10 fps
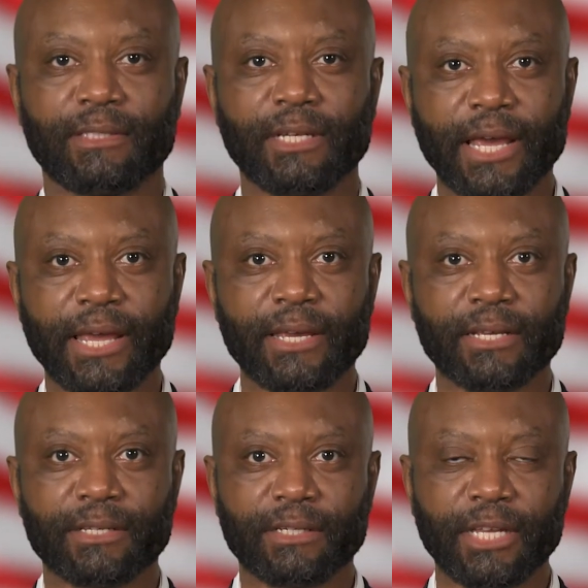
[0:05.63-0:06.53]
Today
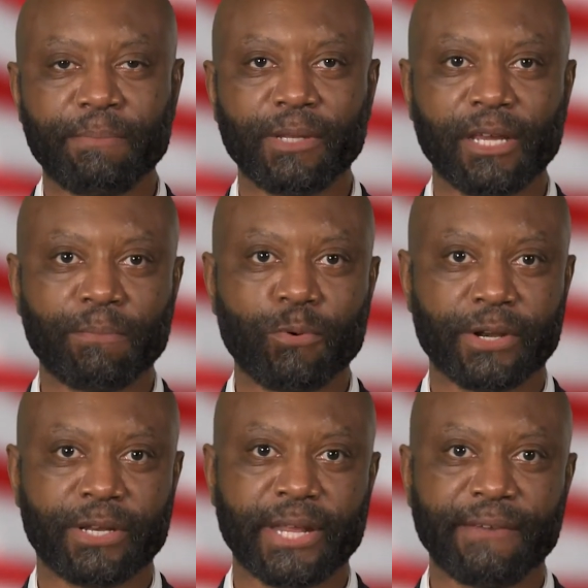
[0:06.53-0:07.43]
is a deeply
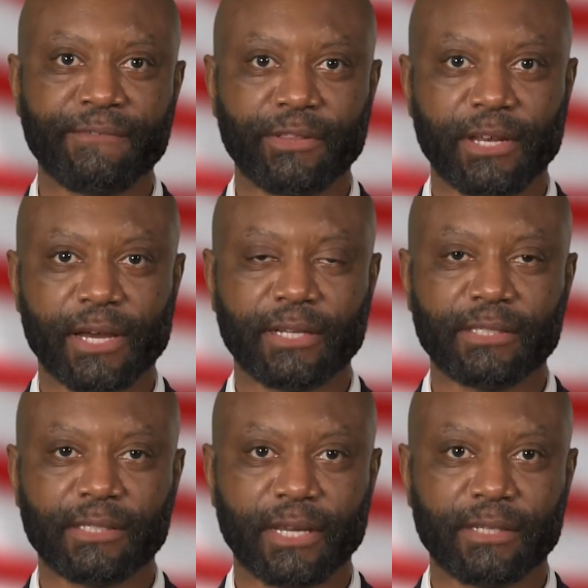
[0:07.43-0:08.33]
important day for the United
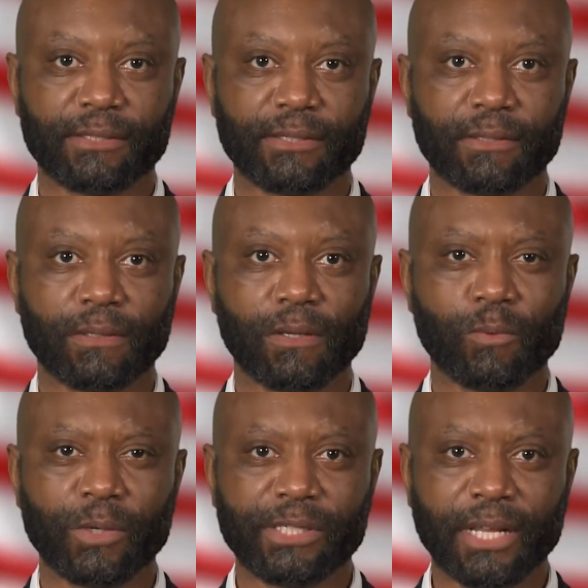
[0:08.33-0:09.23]
States.
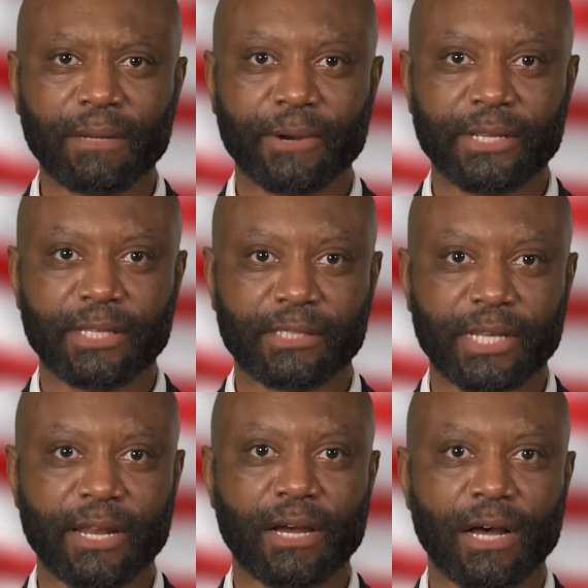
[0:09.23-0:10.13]
We celebrate this
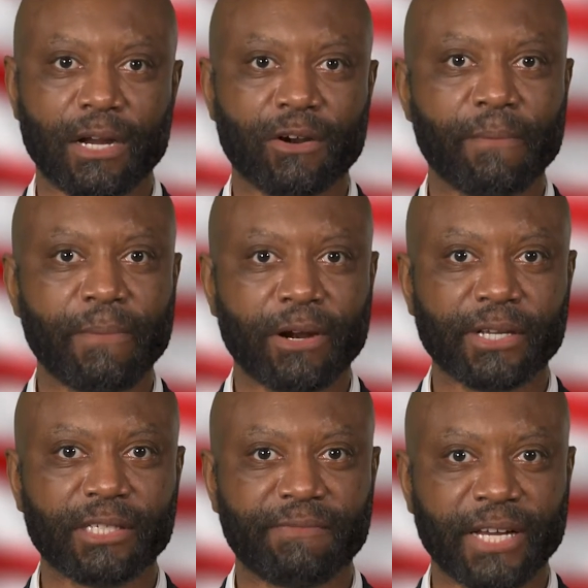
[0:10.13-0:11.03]
day to honor
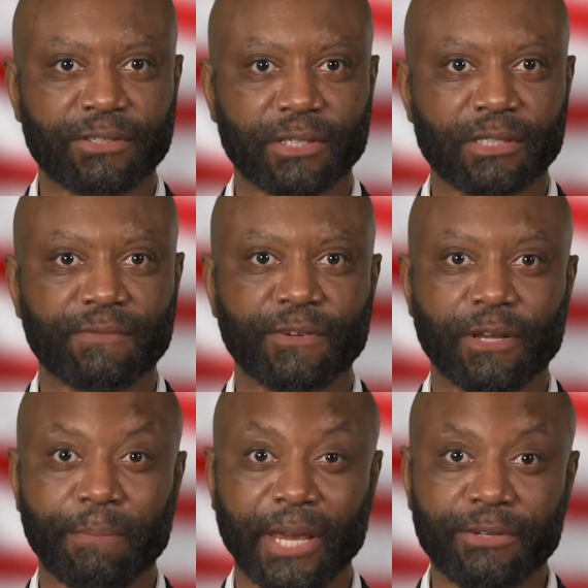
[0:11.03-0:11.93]
America's veterans for
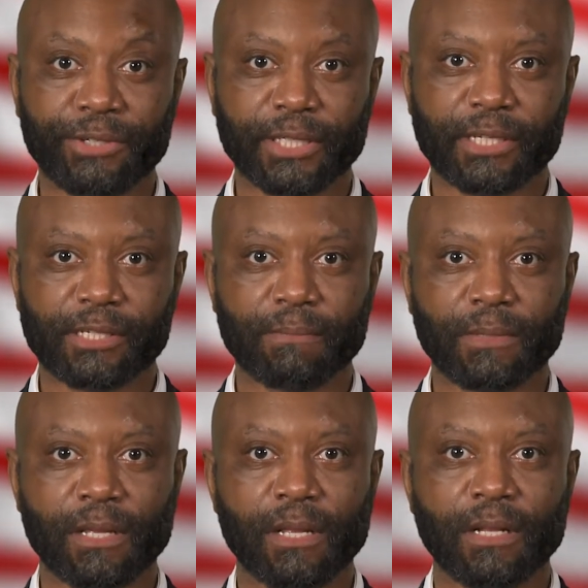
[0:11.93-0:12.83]
their patriotism,
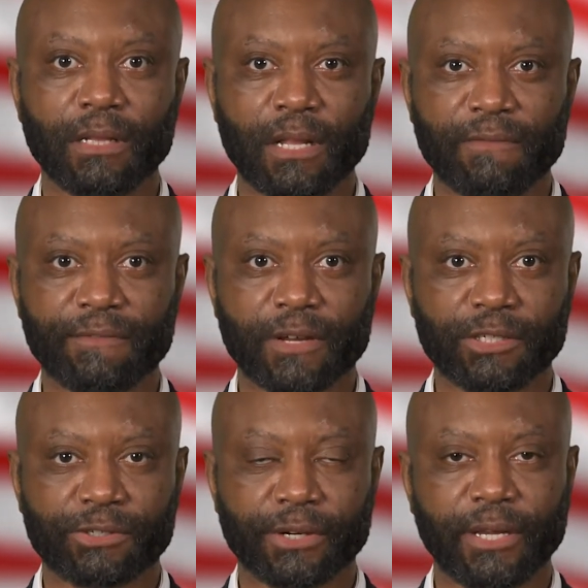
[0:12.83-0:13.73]
love of
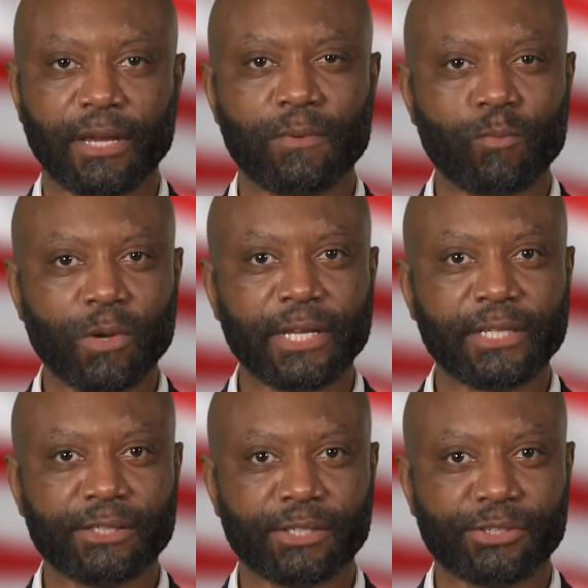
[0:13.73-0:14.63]
country, and
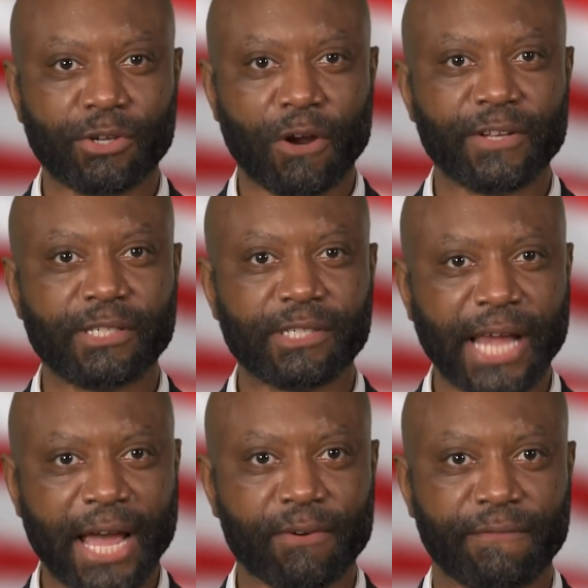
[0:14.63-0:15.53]
willingness to serve and
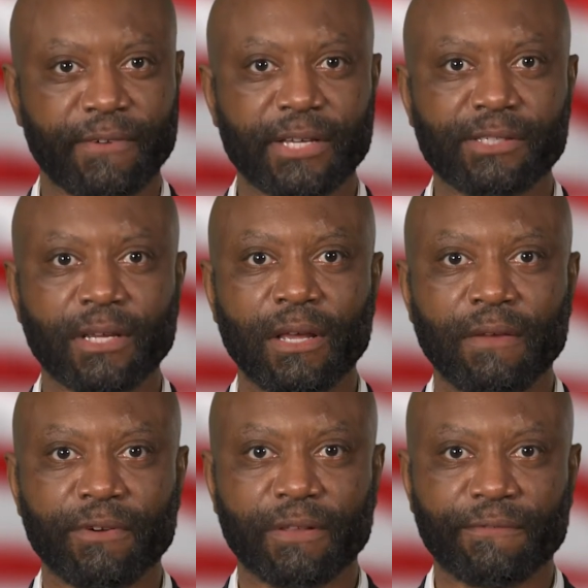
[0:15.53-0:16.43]
sacrifice
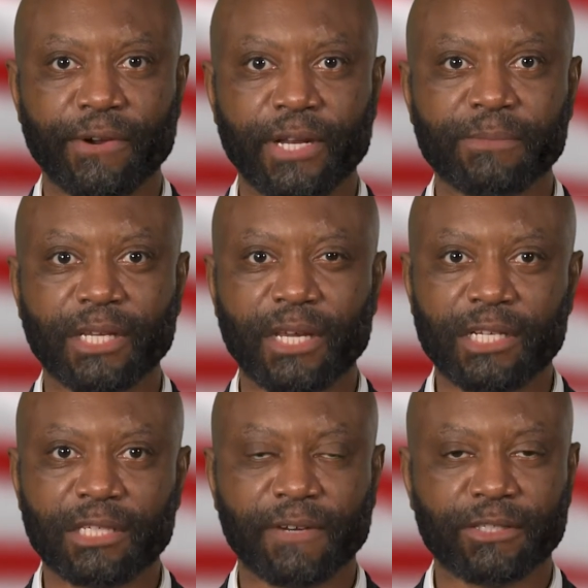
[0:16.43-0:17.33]
for the freedoms
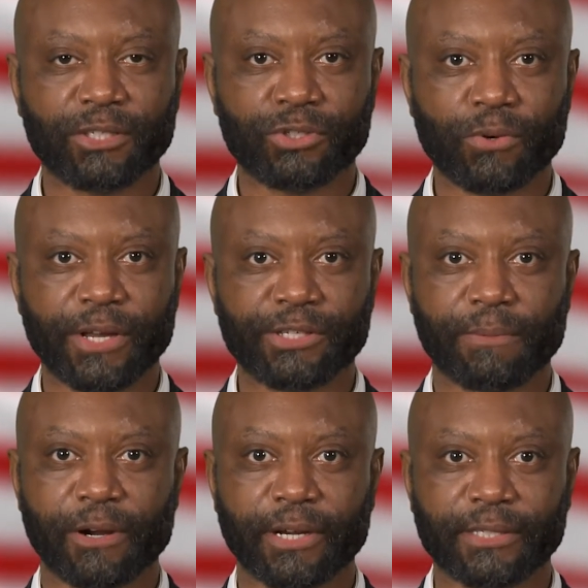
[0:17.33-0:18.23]
each of us enjoy as
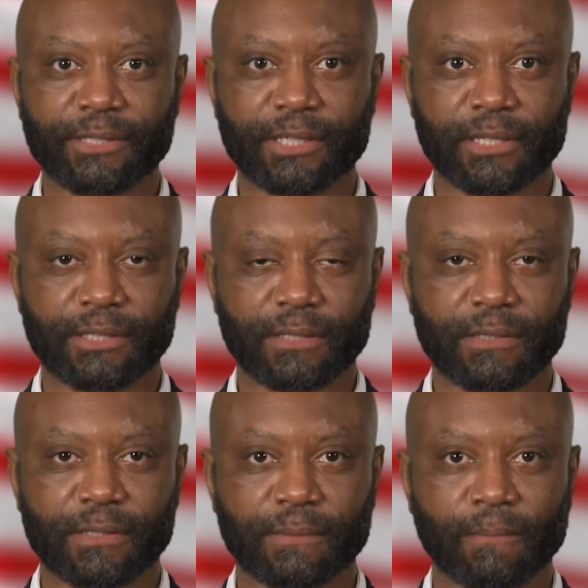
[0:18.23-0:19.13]
American
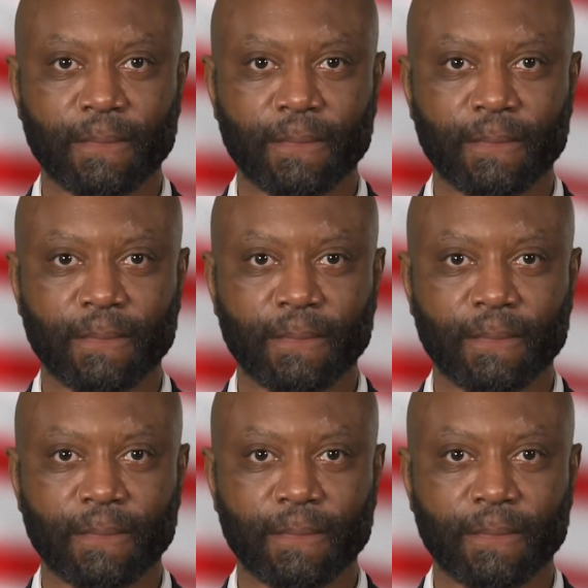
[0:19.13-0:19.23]
citizens.